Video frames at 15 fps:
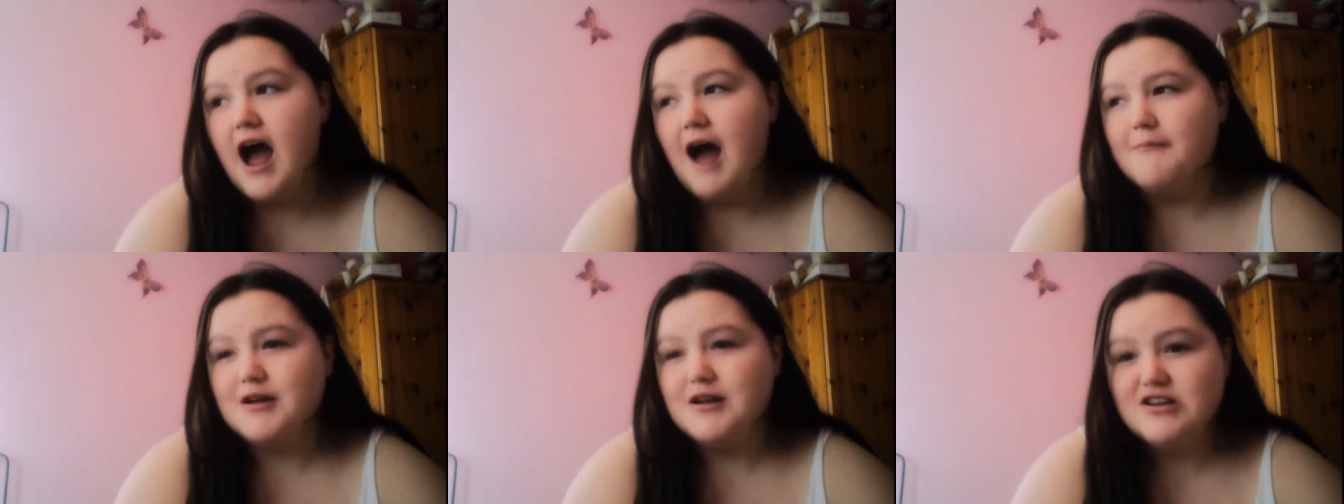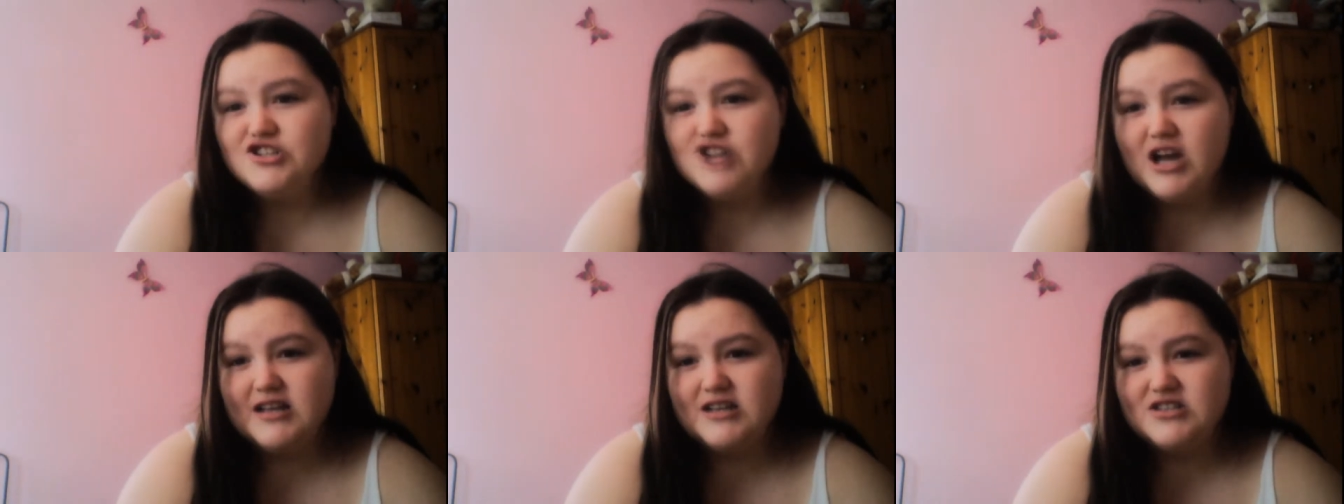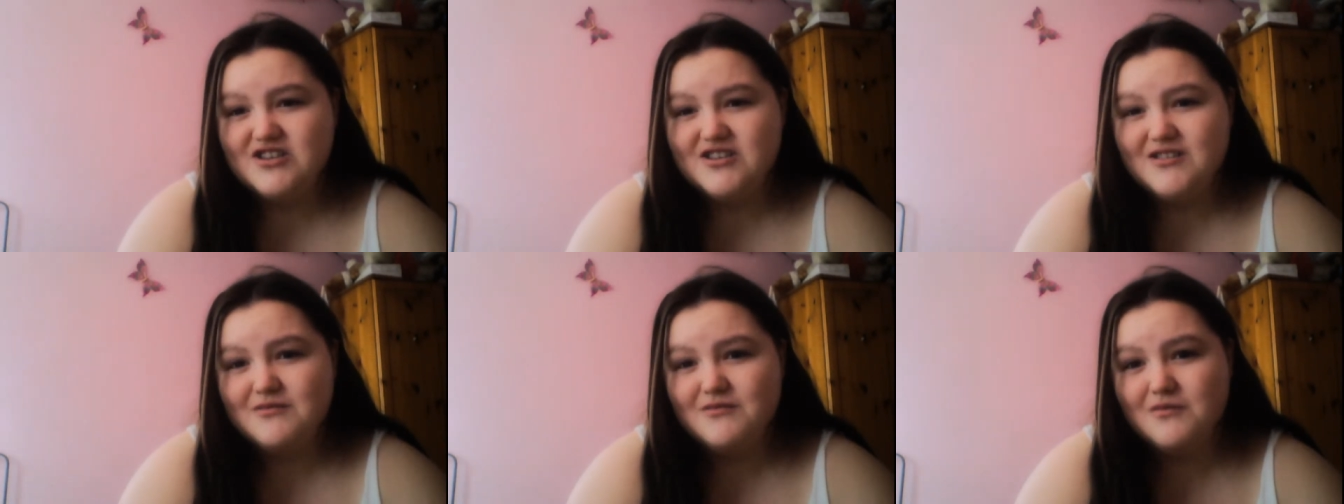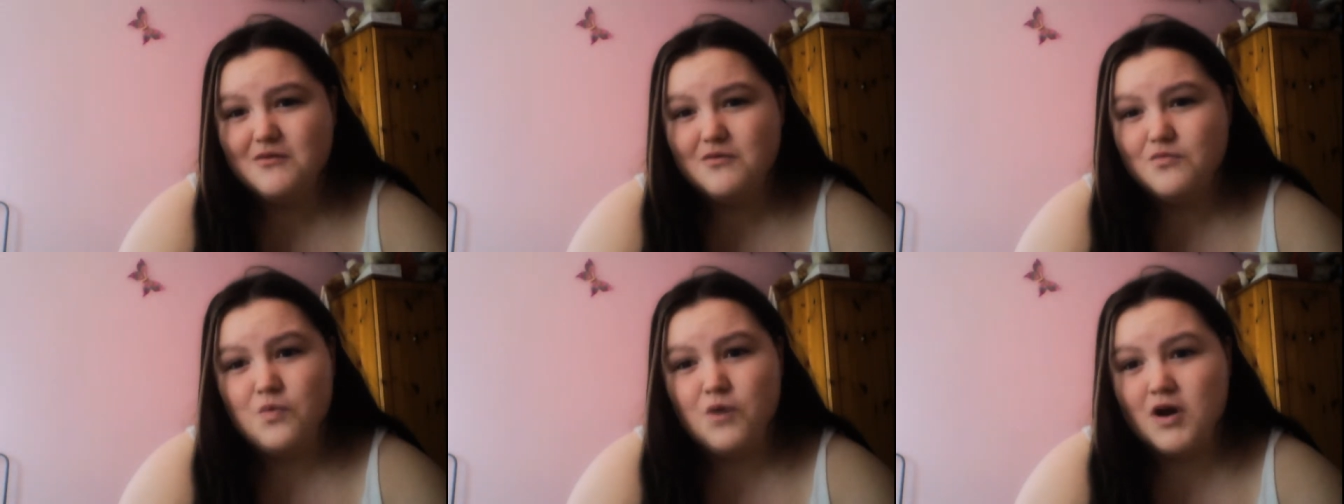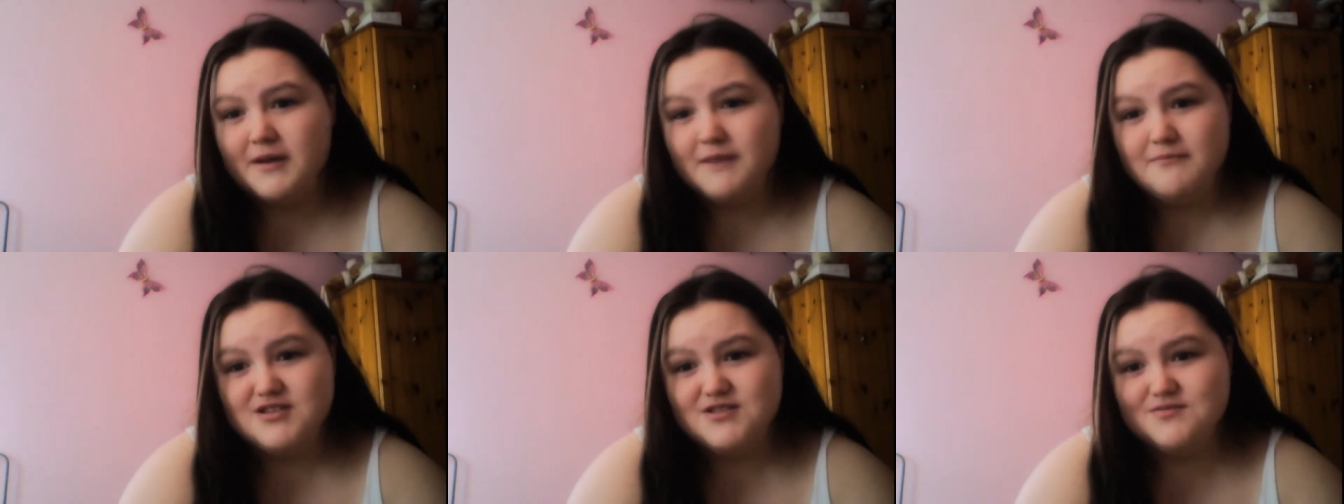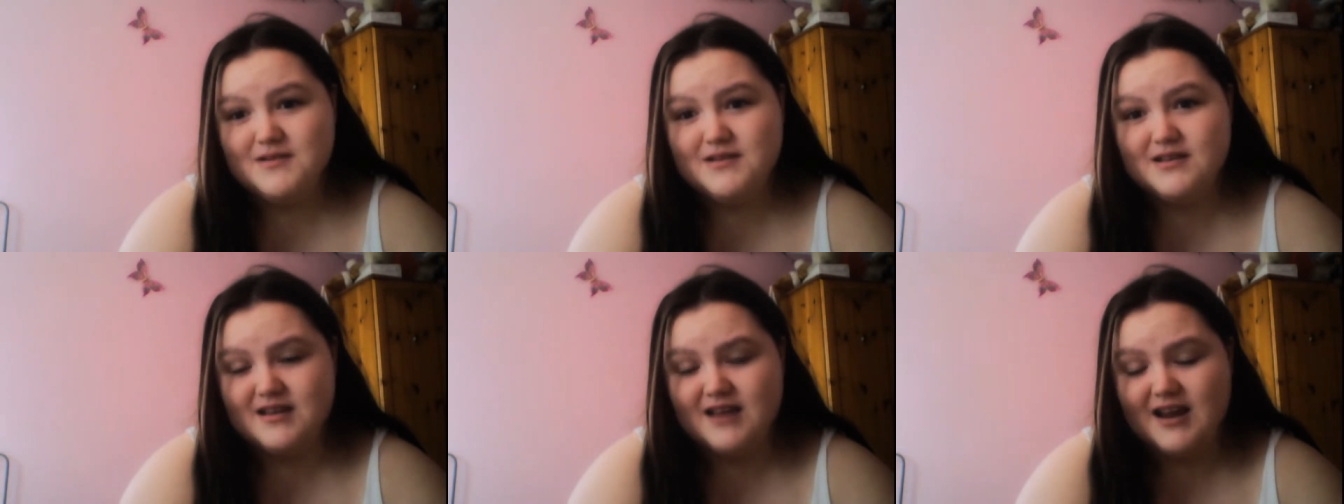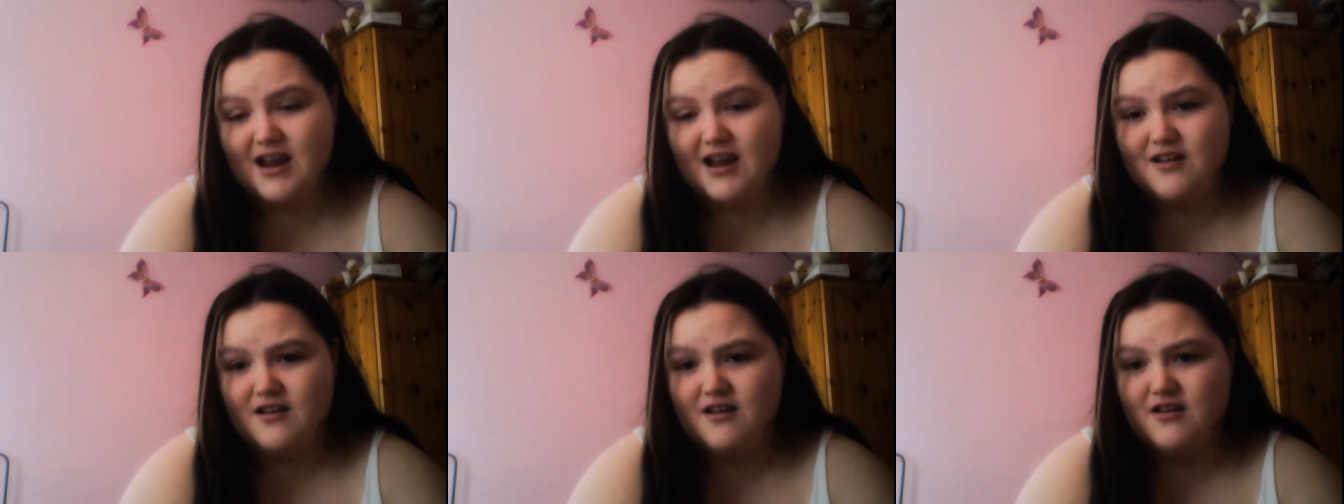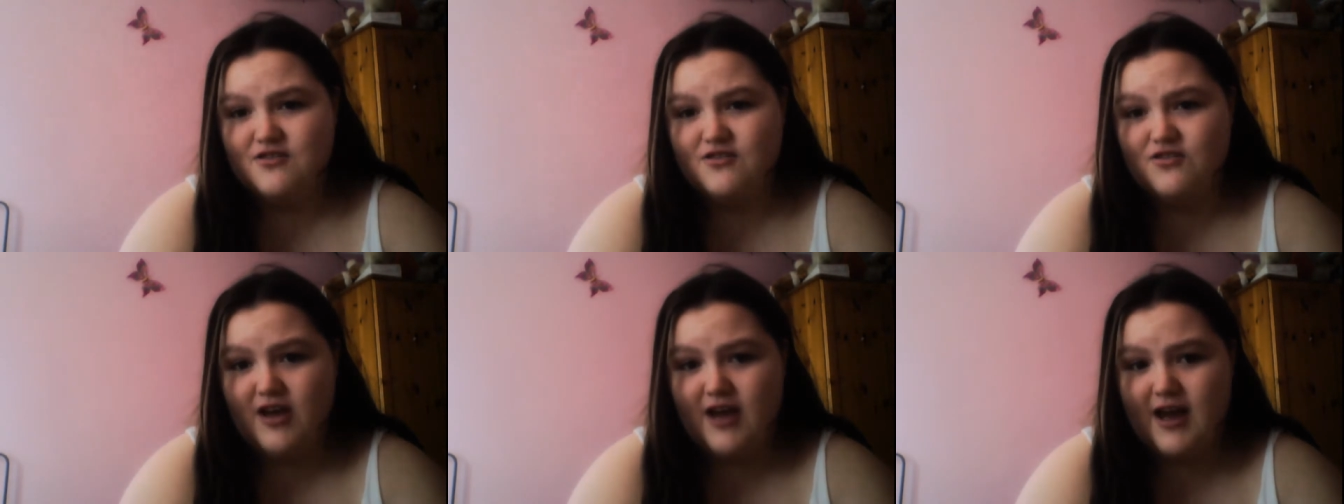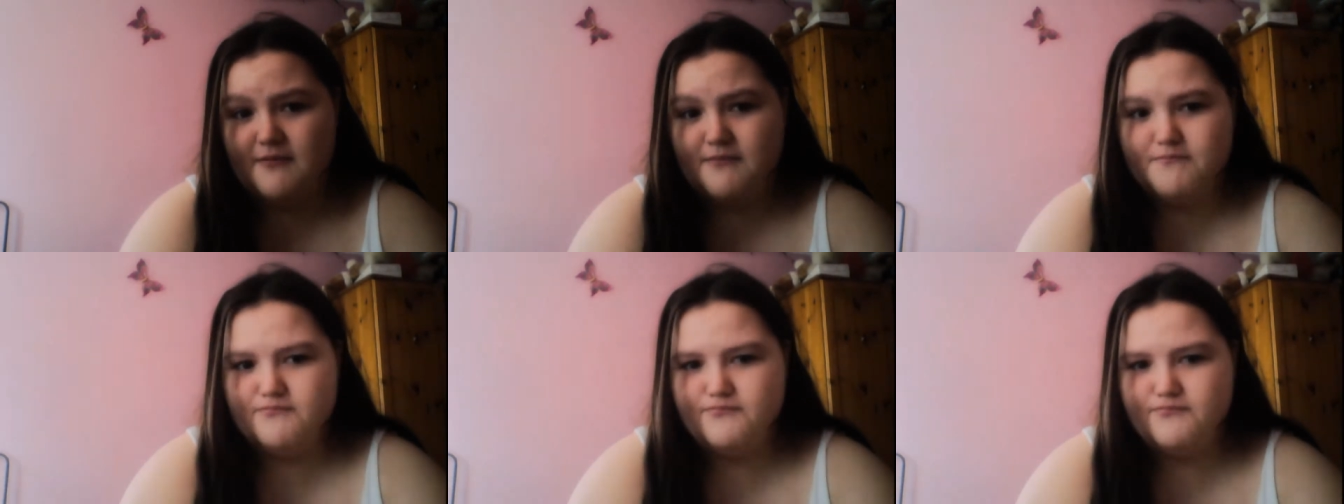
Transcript: I'm gonna try and do one in between, like another